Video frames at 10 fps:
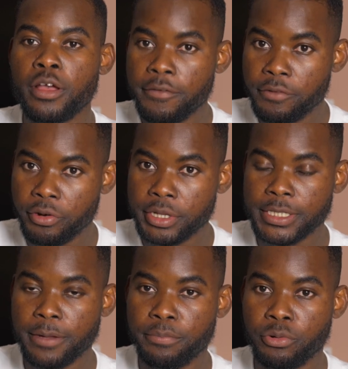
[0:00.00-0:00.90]
For
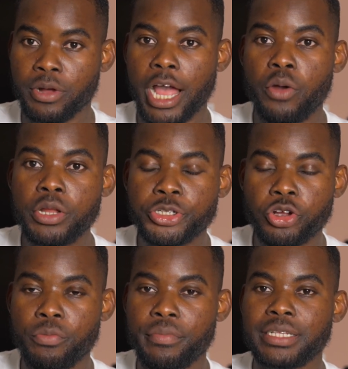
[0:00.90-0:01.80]
example, I always
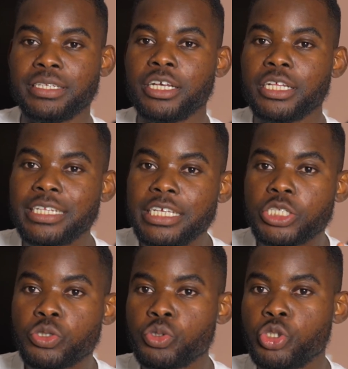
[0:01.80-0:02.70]
recommend these
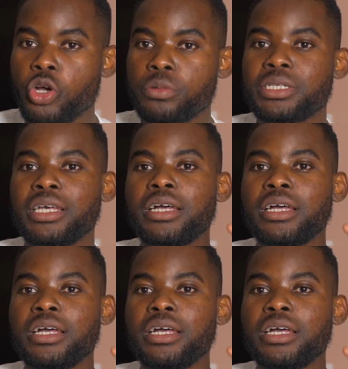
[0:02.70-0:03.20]
two jobs: